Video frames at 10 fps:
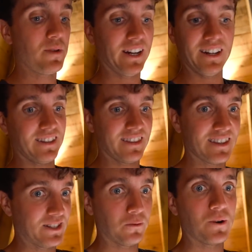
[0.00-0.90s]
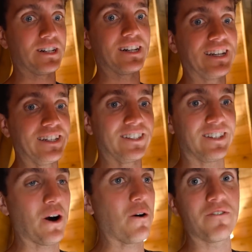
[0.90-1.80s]
but this one is
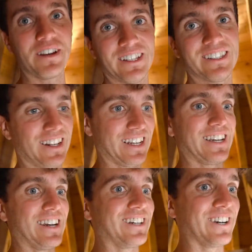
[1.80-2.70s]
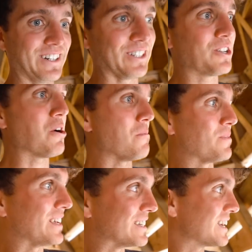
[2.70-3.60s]
obviously gonna
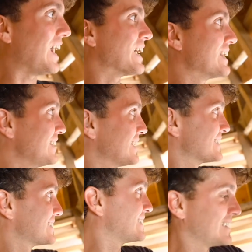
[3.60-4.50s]
top the entire list.